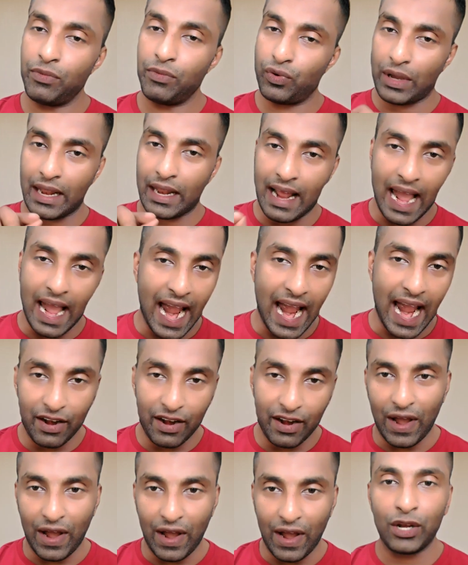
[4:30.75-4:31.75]
You can
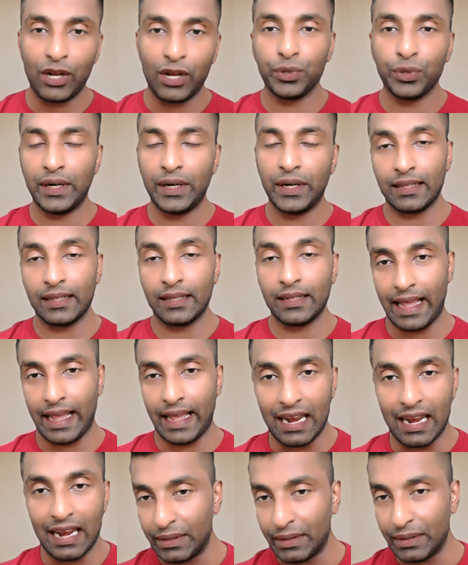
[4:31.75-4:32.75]
add value to it. The
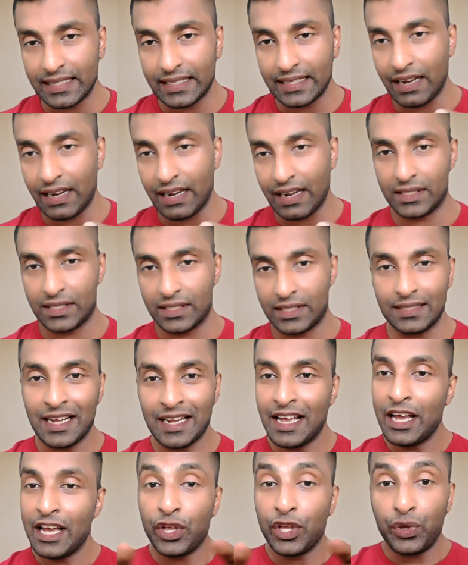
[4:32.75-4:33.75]
elements that I have discussed,
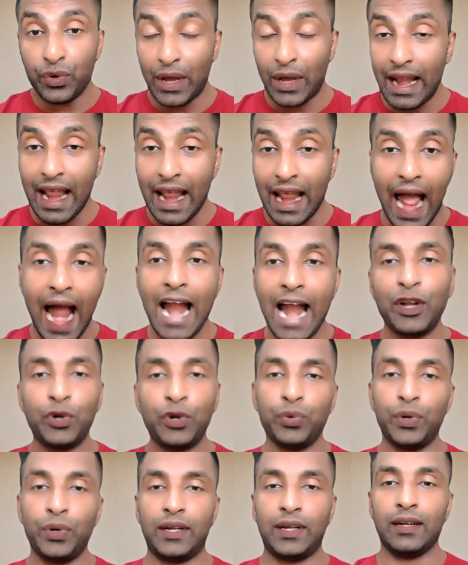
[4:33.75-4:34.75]
you can add
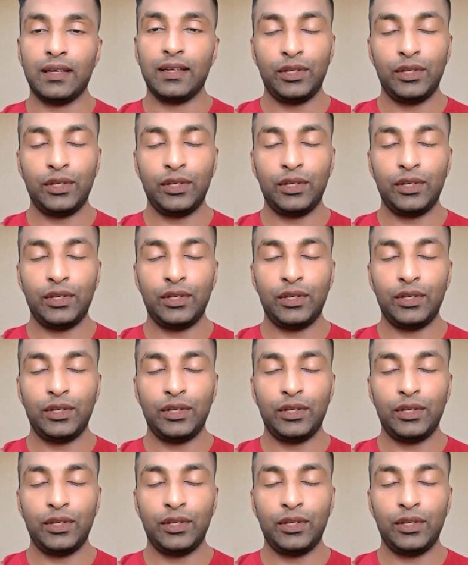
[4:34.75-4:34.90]
to it.